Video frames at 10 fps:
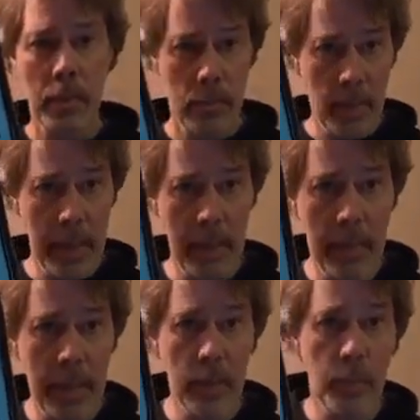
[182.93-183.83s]
Right in
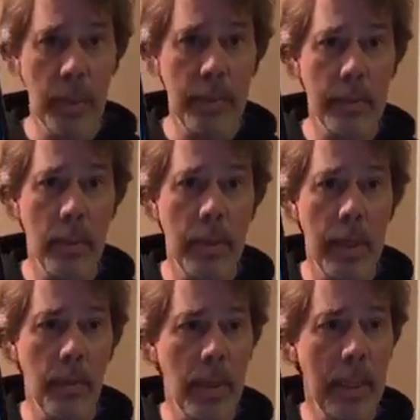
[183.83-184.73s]
my sweet zone
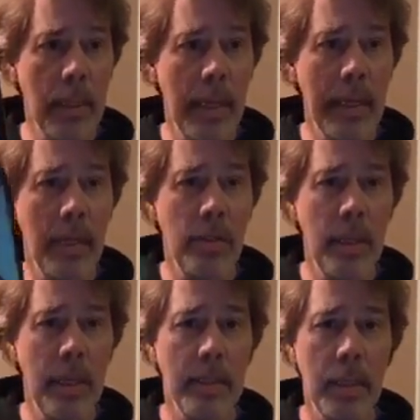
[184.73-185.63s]
there, what I like. I usually
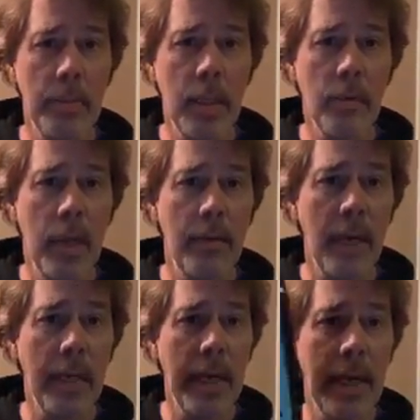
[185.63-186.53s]
like something right
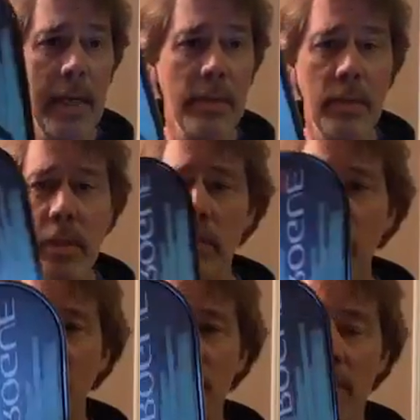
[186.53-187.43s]
around 8 ounces. This
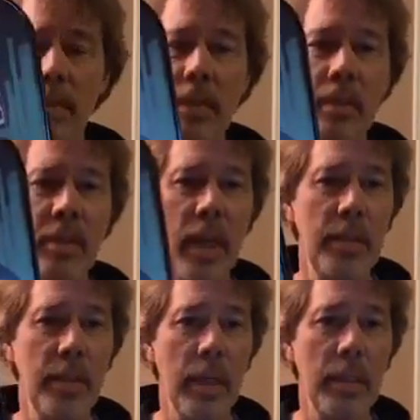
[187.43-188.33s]
one's just a
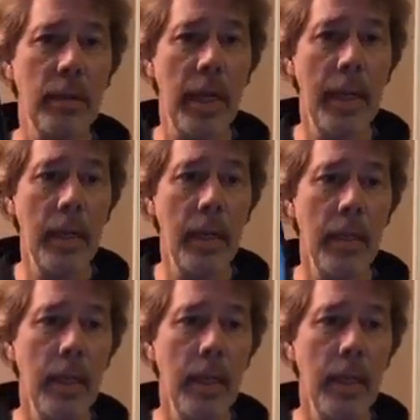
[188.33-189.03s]
touch under 8.